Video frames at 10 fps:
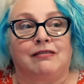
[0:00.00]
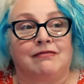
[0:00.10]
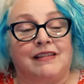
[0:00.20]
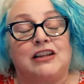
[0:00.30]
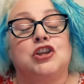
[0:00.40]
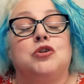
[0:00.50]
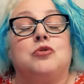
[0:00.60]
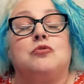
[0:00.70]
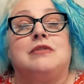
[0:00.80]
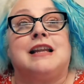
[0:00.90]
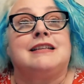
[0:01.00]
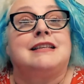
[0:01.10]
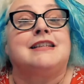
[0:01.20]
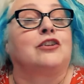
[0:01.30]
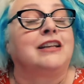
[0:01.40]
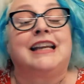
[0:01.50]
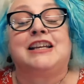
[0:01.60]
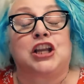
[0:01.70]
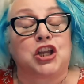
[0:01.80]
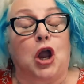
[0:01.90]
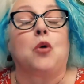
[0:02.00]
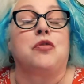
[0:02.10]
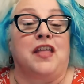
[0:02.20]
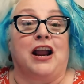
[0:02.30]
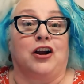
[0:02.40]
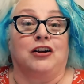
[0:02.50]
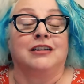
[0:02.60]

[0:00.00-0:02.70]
that you necessarily need to go there.